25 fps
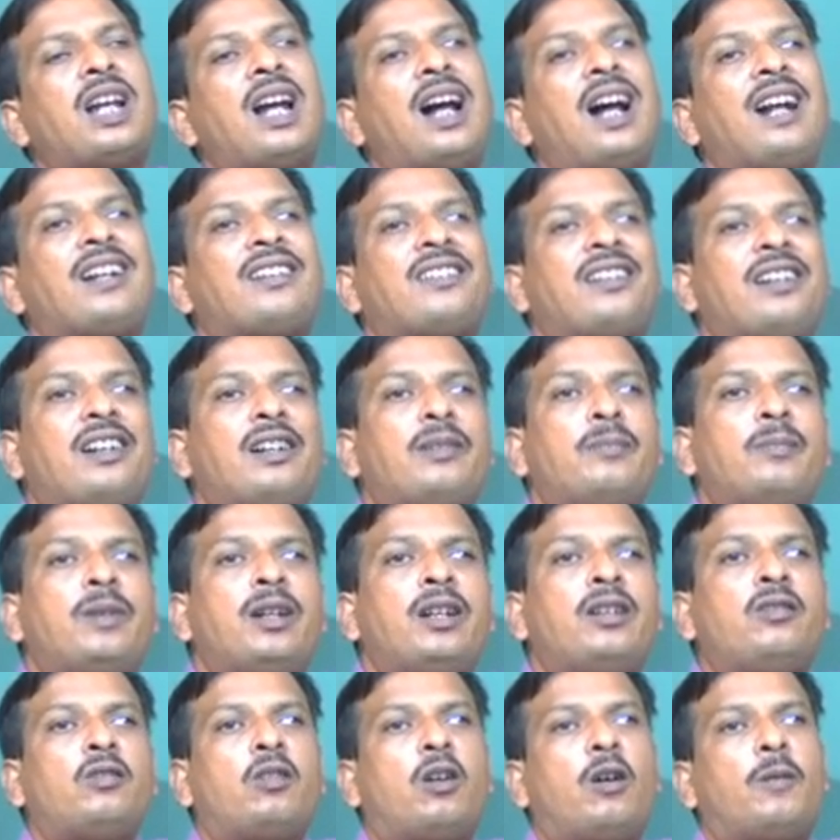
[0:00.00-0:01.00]

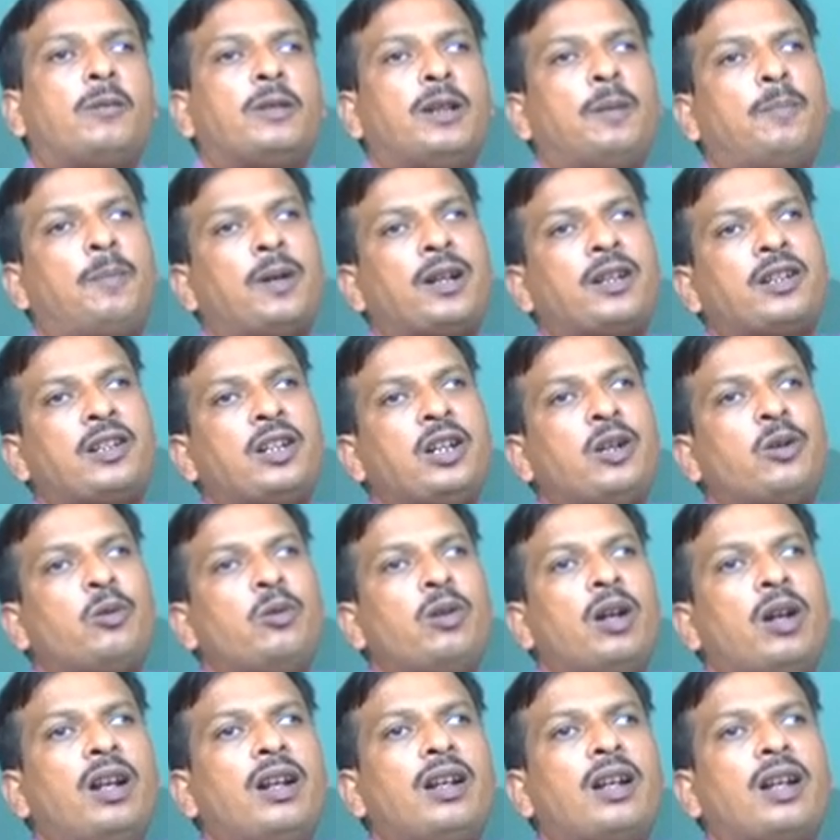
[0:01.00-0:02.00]
attainment of the
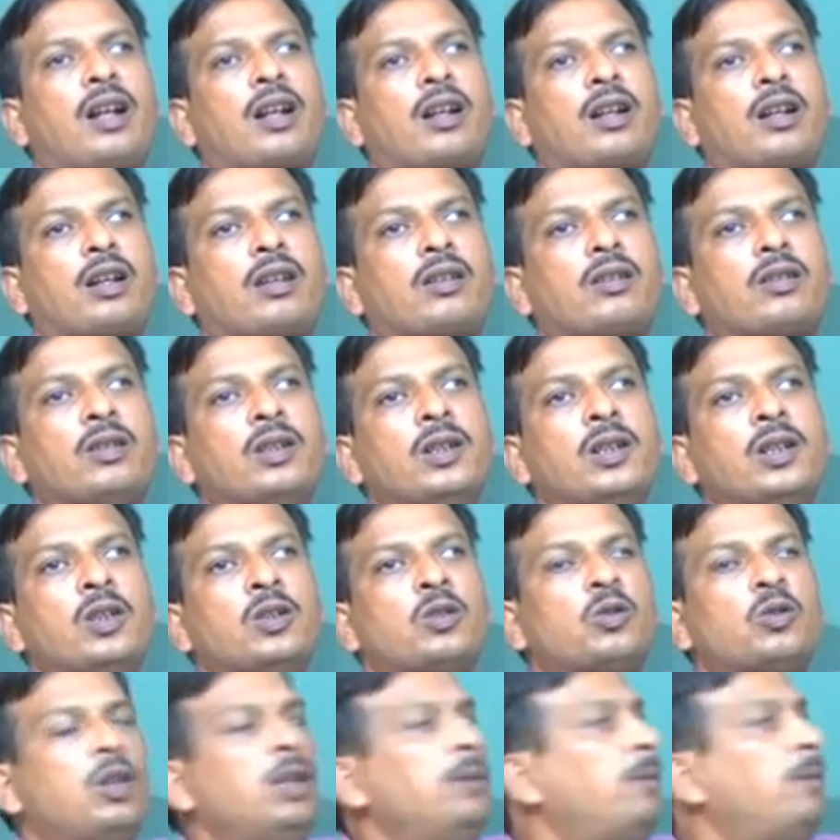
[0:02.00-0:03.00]
particular learner.
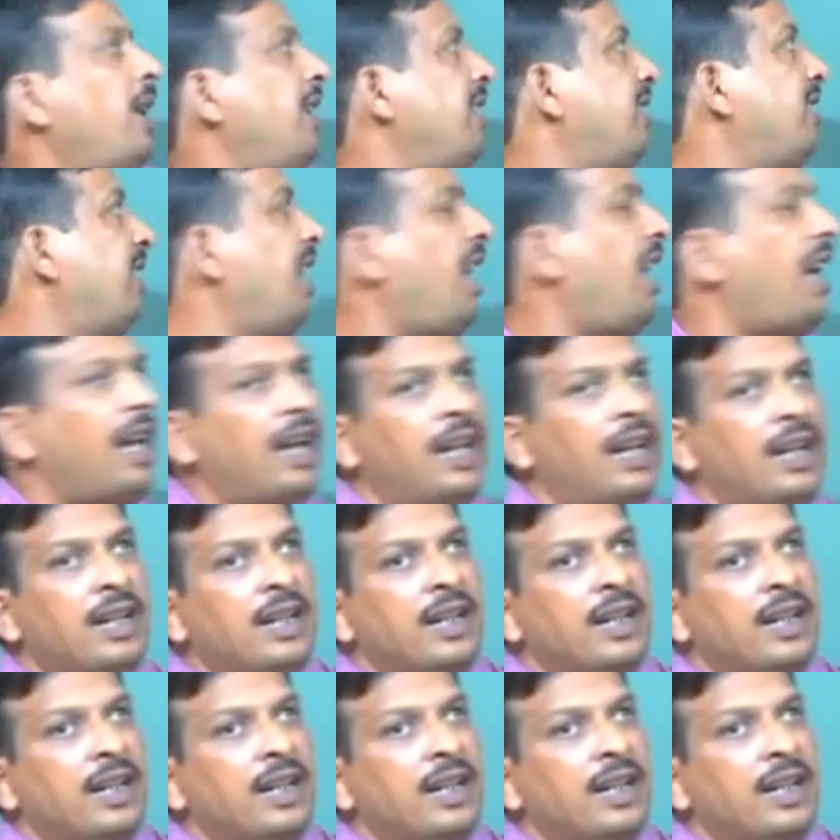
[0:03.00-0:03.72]
So, if I say